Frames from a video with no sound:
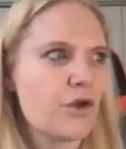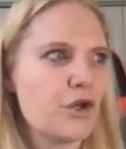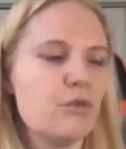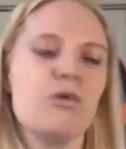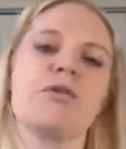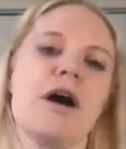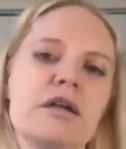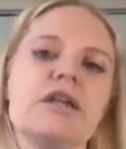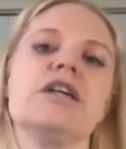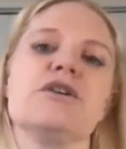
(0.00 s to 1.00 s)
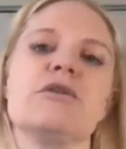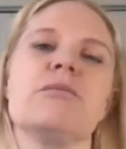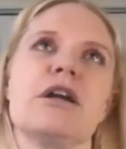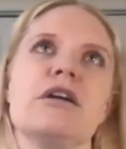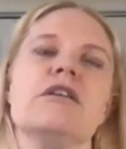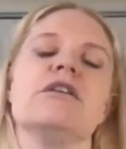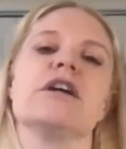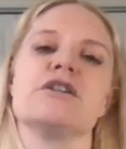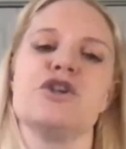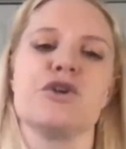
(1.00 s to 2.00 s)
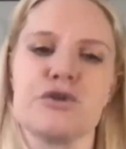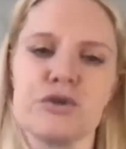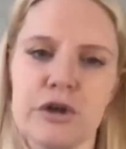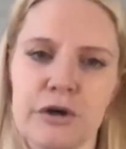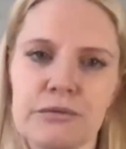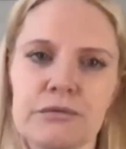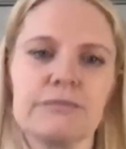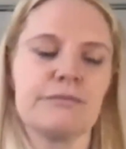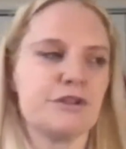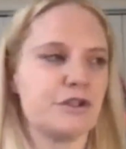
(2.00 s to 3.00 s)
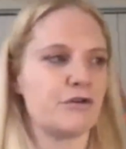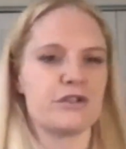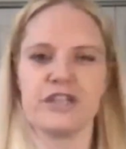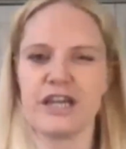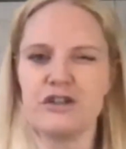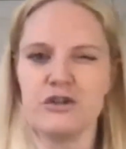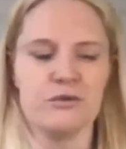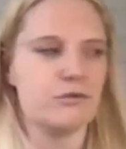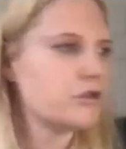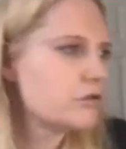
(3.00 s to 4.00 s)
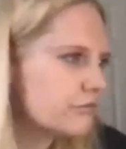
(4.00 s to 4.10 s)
you will probably hear about it in the next year or so. So stay tuned.